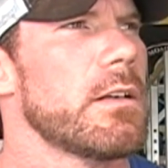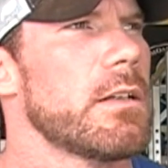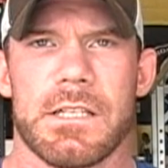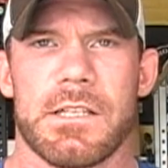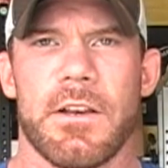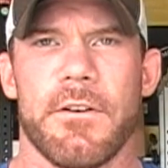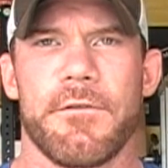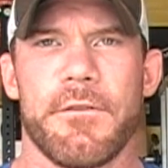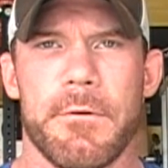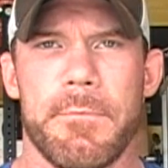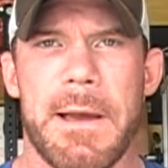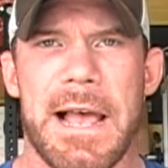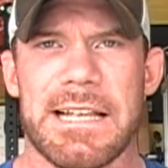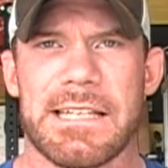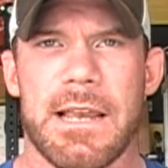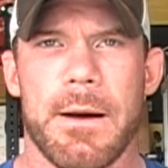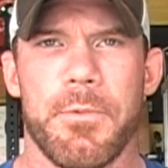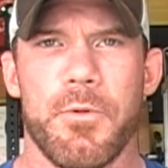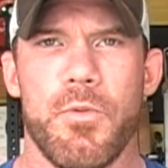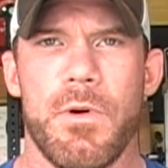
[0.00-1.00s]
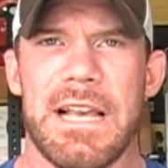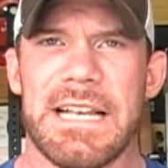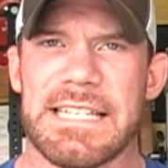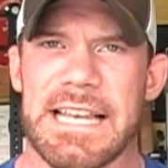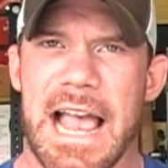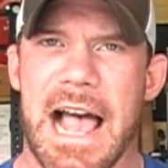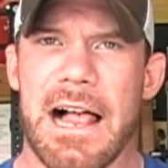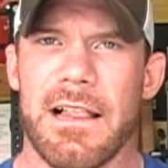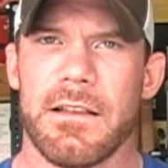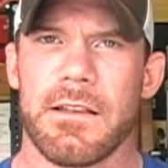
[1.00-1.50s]
So for the past couple
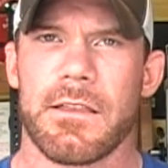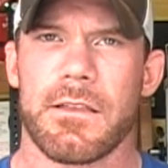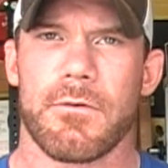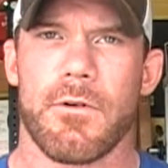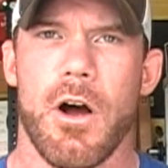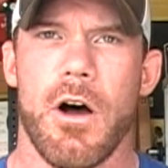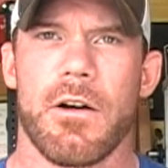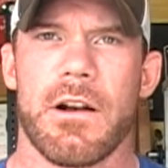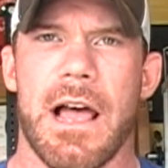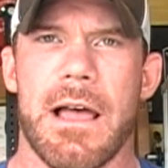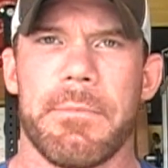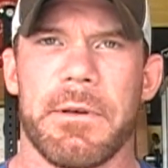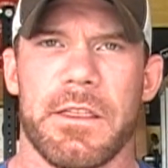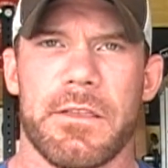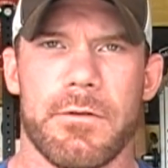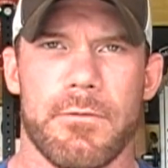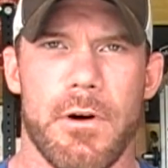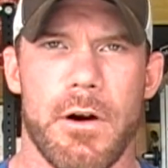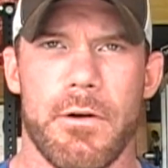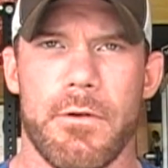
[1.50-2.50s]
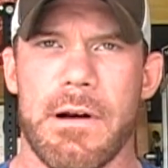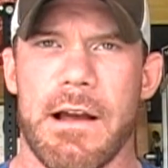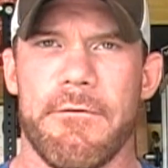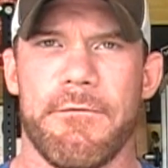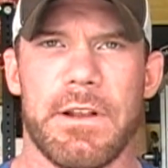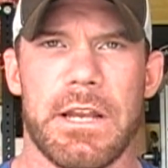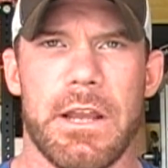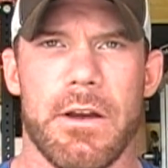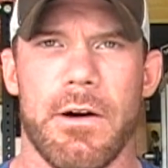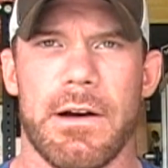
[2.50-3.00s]
weeks, Alan Thrall and I have been throwing around
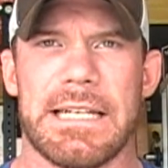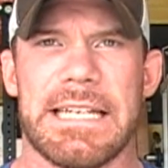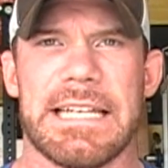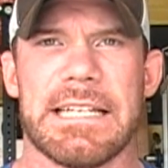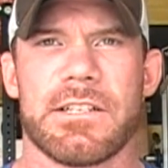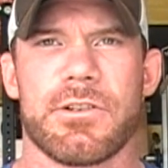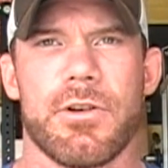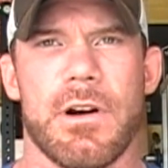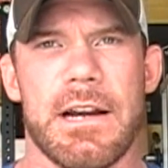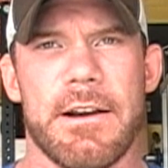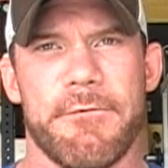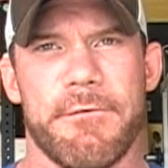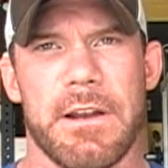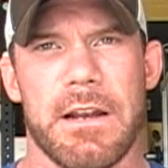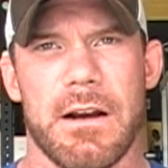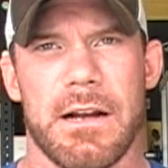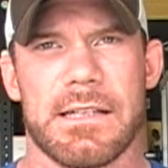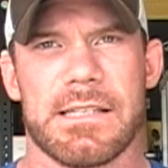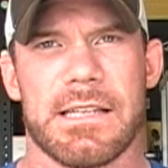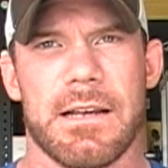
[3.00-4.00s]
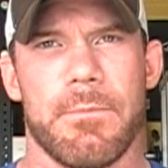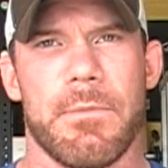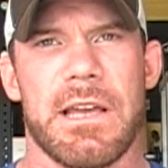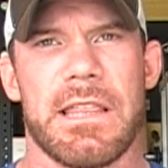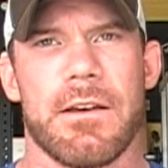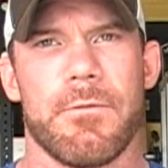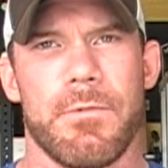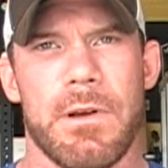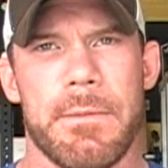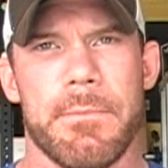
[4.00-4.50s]
video ideas, trying to figure out some way
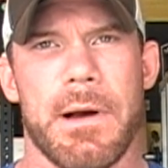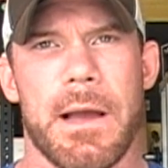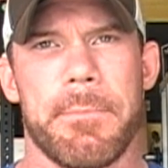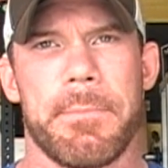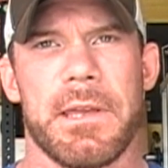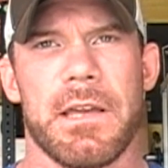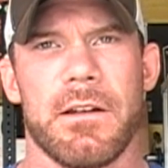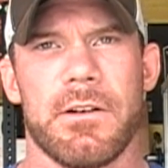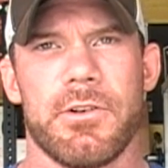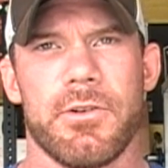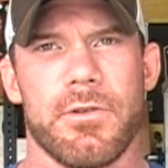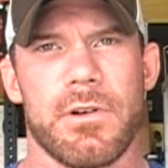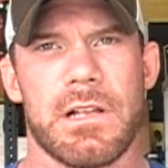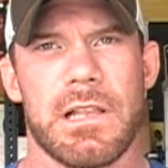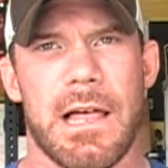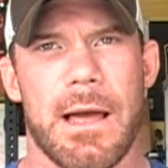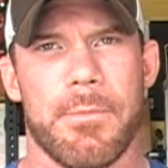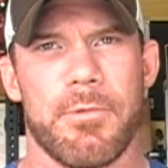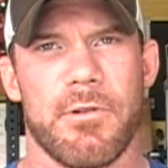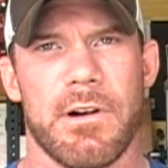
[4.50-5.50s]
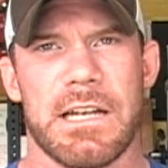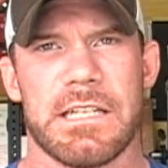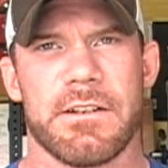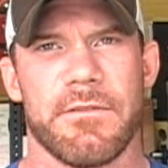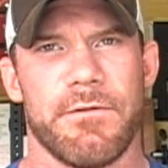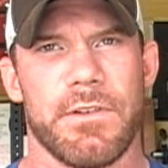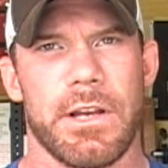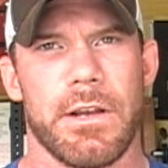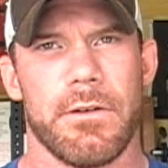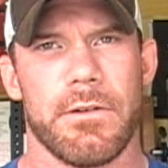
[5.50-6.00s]
that we might be able to do a
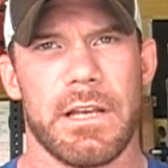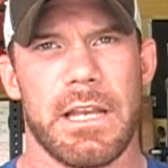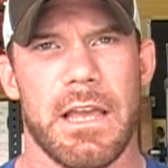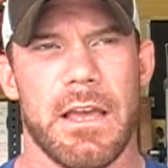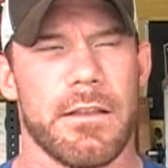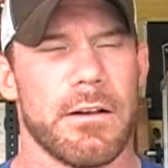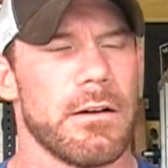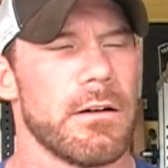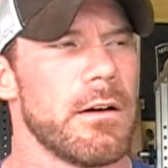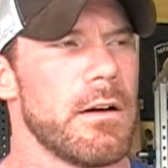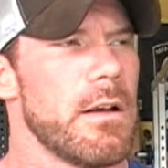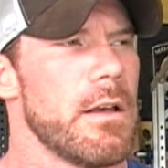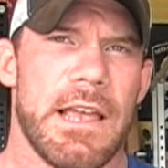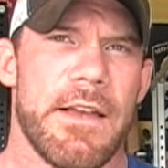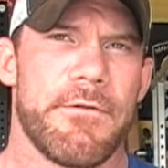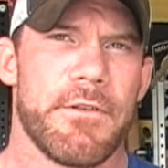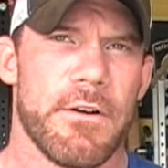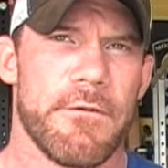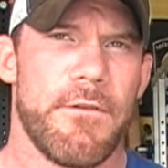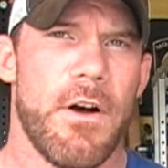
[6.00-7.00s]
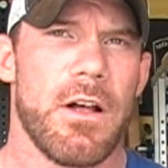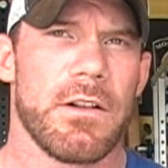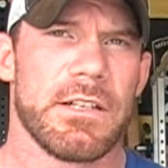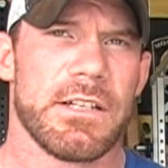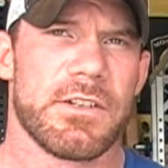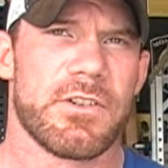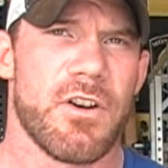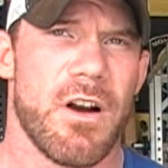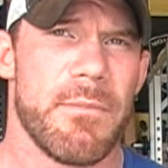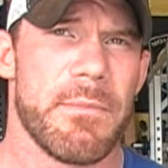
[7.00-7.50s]
collaboration video together. If you're involved in
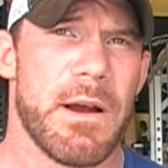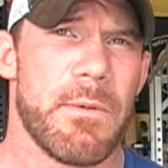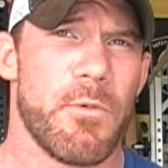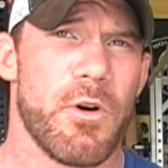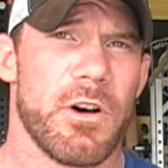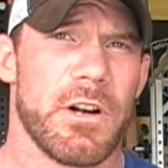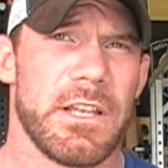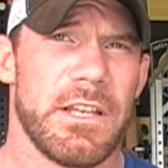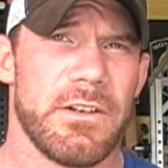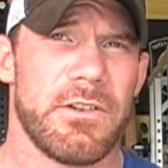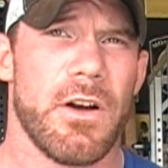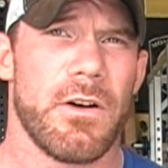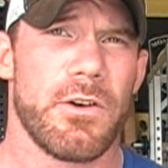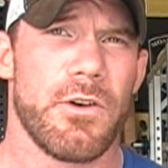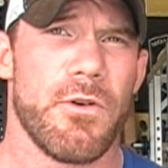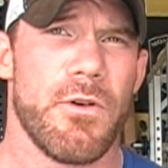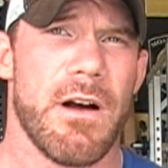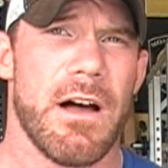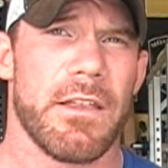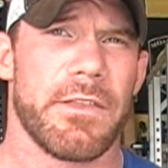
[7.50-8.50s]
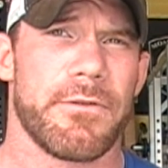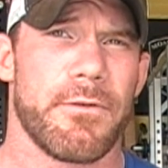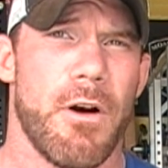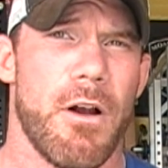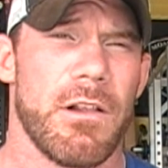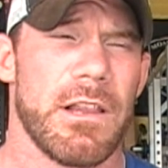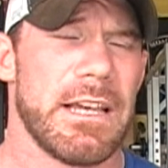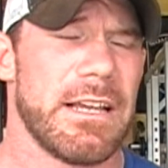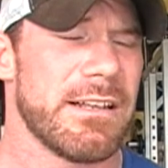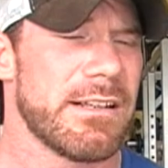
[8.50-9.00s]
the strongman world and you don't know who Alan
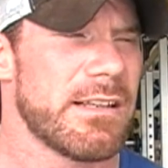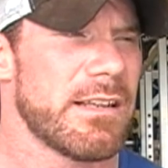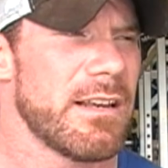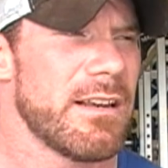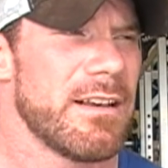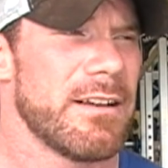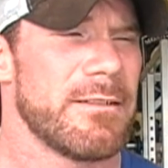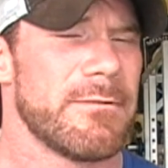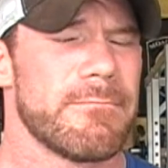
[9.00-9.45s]
Thrall is,